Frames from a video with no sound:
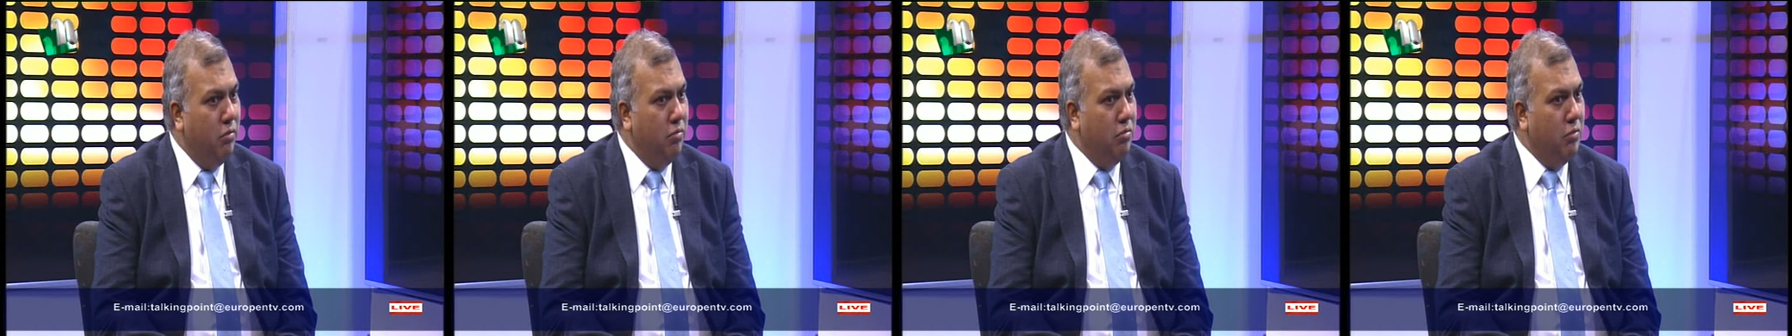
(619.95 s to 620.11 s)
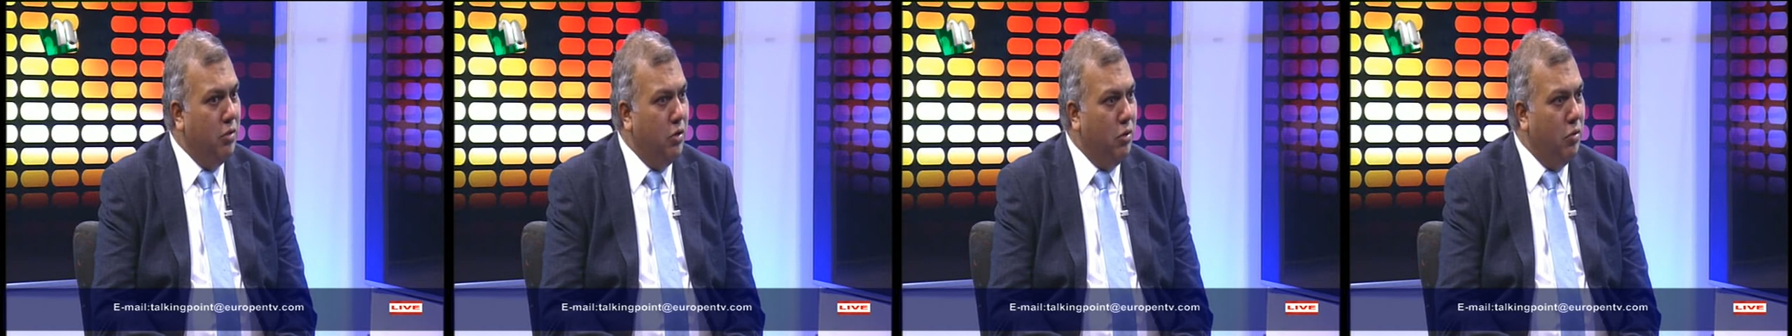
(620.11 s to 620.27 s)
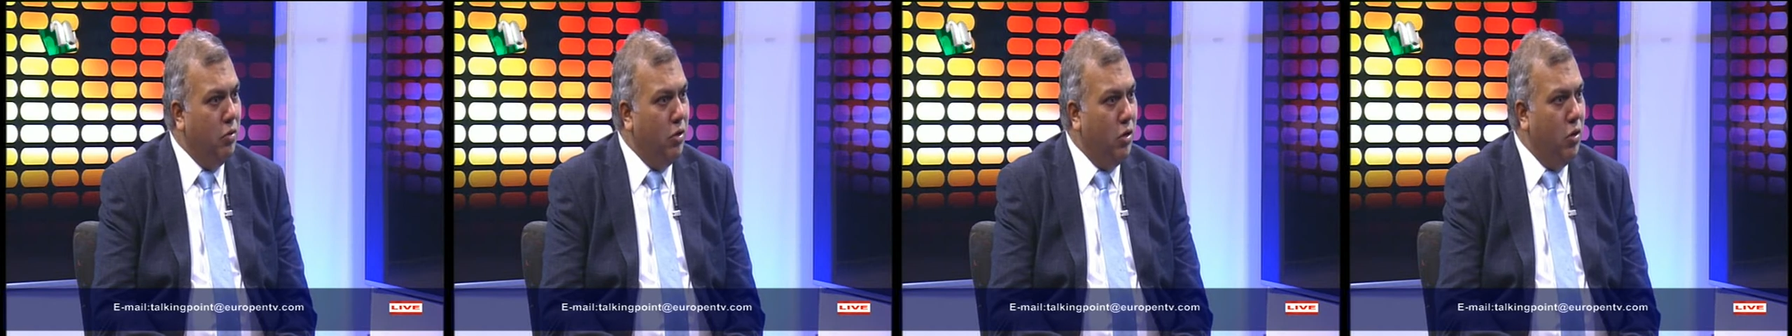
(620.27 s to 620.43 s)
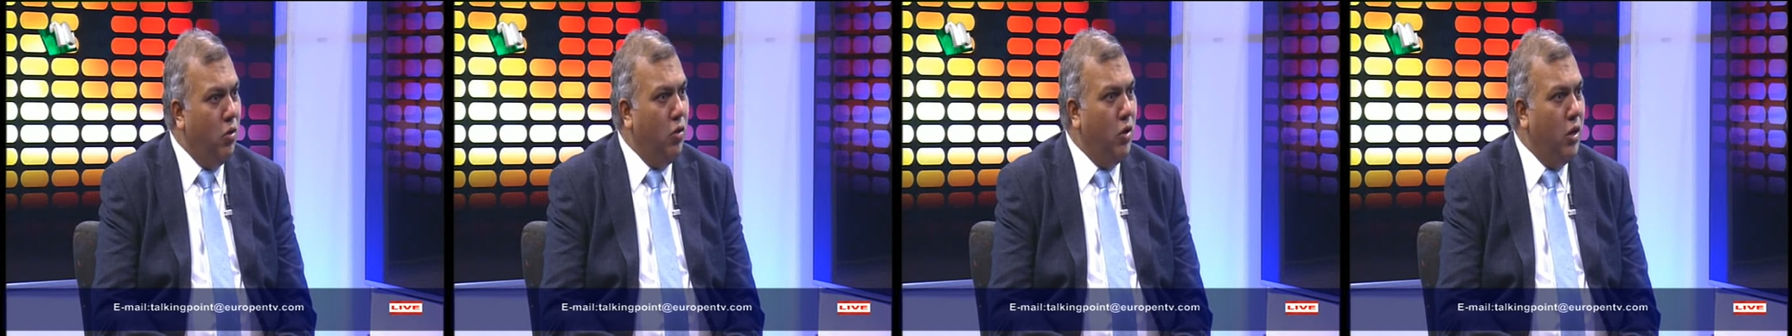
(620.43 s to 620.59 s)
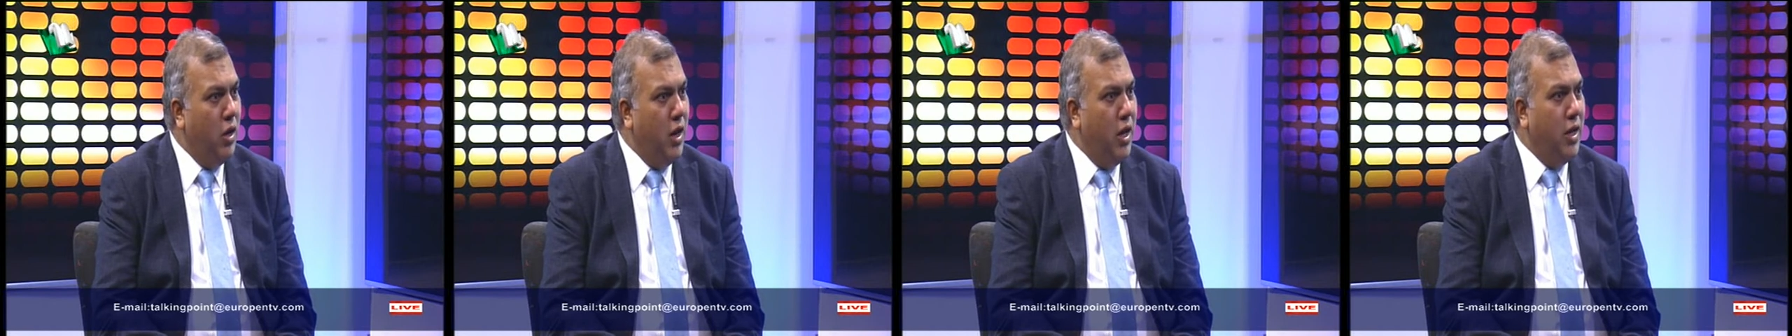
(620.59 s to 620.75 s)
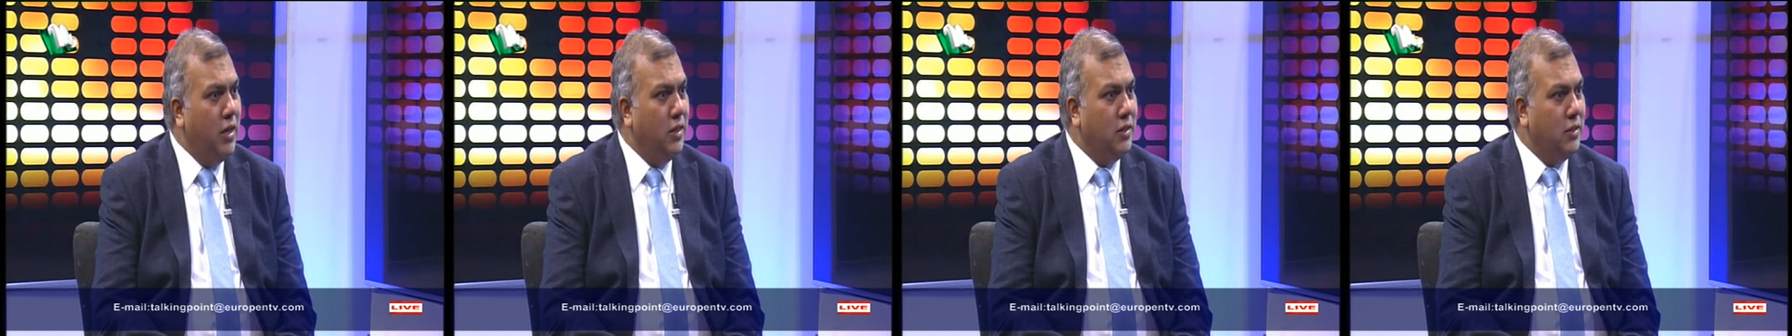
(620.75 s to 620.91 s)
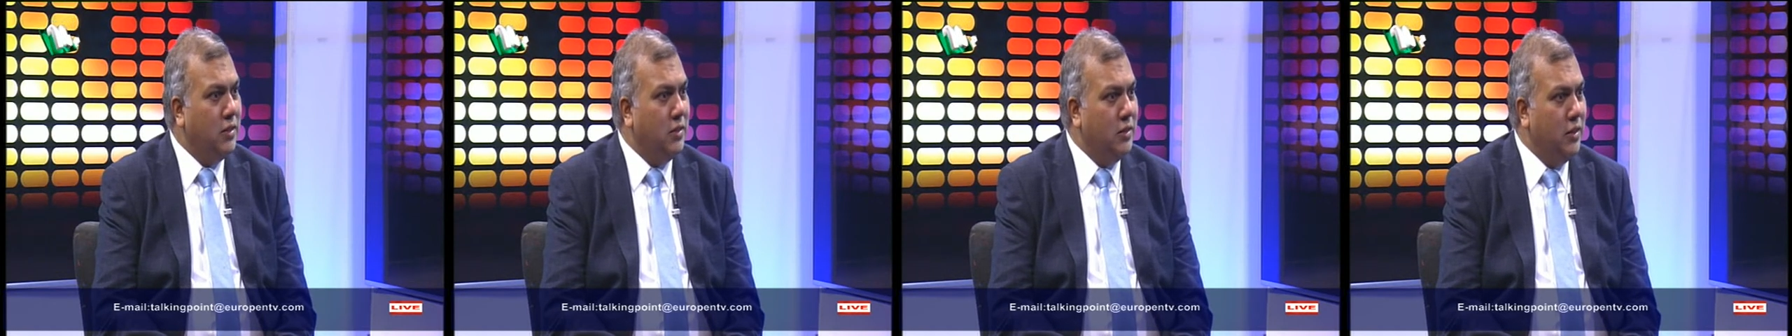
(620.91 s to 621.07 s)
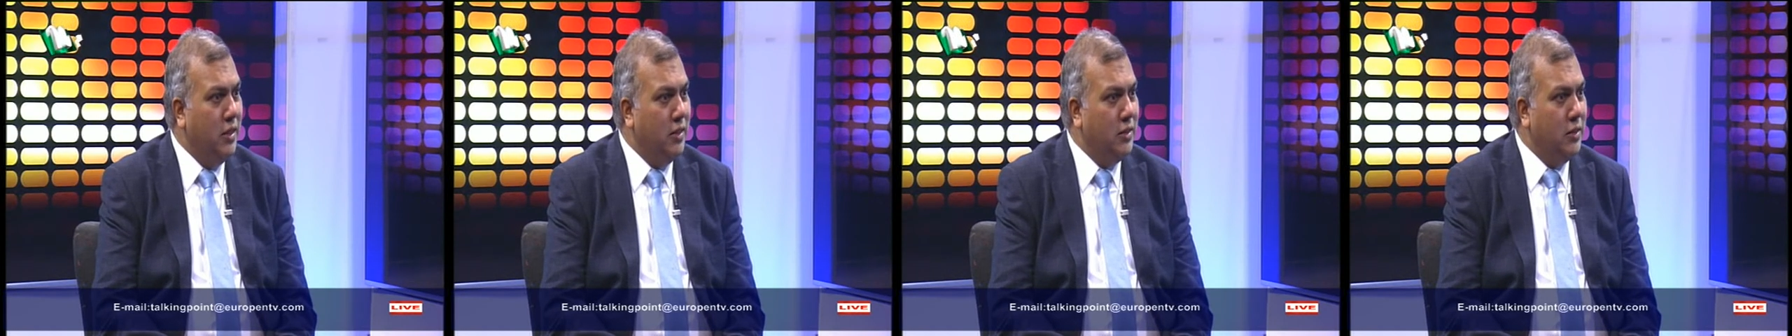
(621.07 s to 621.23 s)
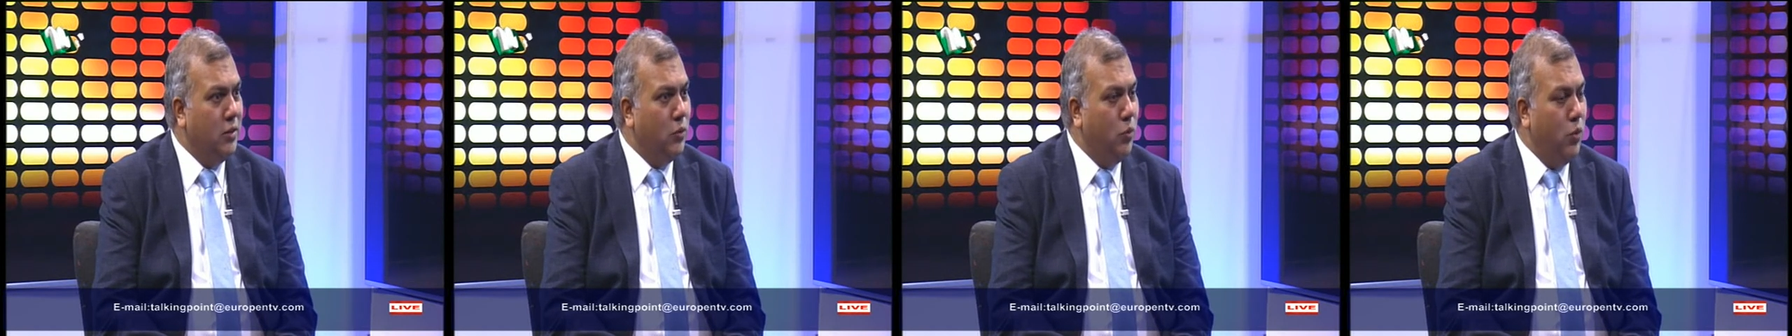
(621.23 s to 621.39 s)
you know recognized mm
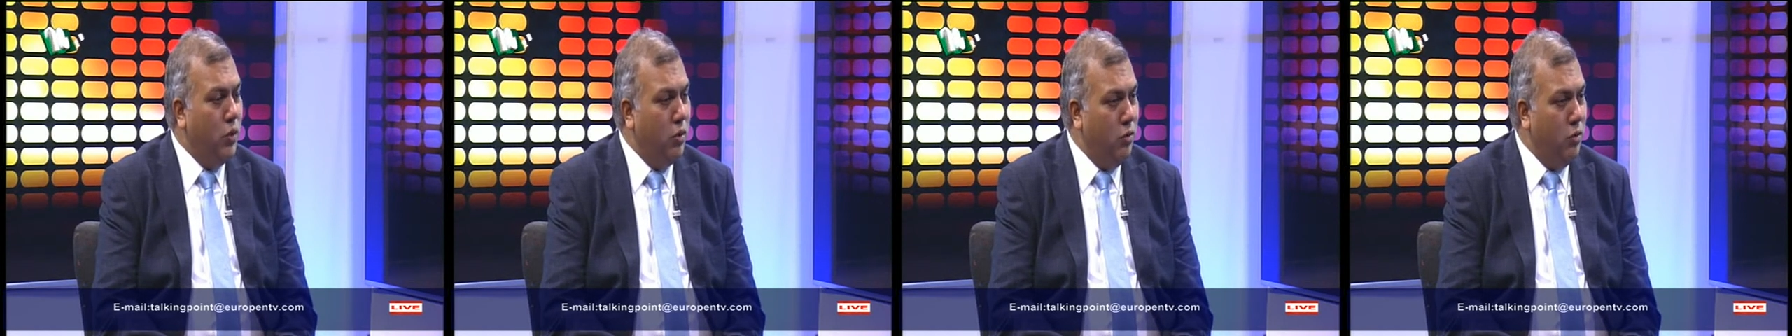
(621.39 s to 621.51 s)
-hmm. as a, mm-hmm.